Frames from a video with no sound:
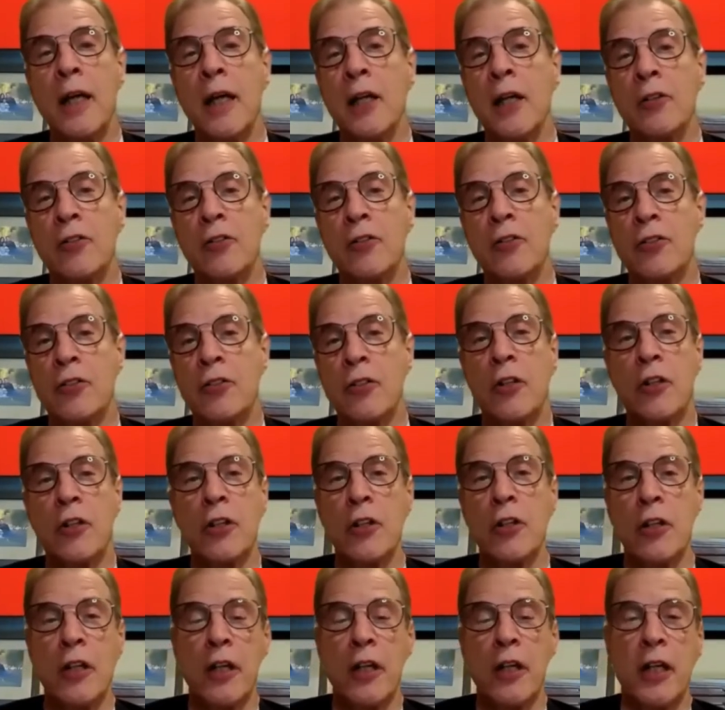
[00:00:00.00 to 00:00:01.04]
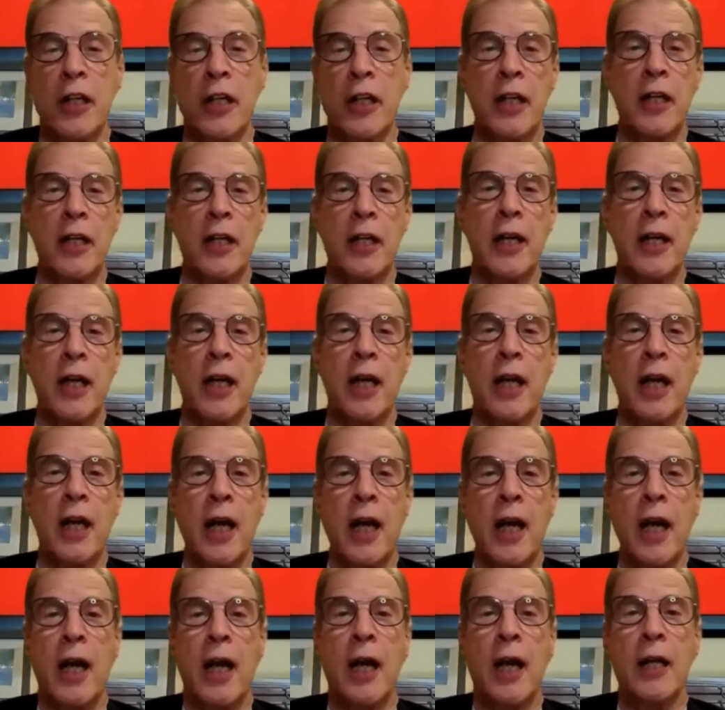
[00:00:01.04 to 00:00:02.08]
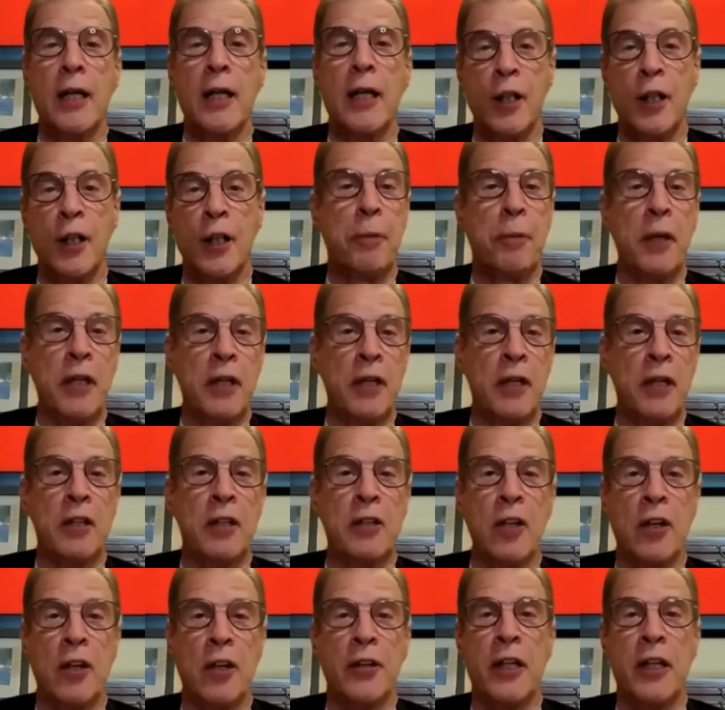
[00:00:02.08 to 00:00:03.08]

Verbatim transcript: Its security dependent